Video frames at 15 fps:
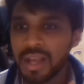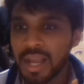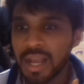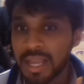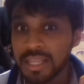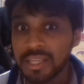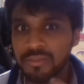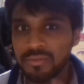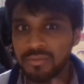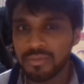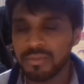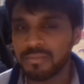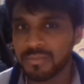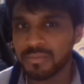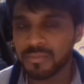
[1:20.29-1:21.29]
Haikyuu
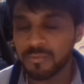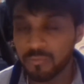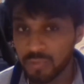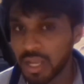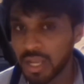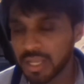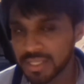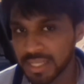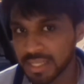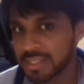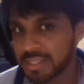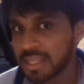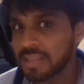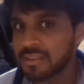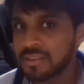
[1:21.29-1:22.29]
second
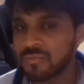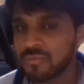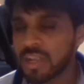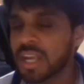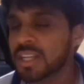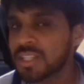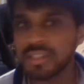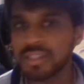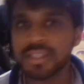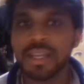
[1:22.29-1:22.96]
season reactions.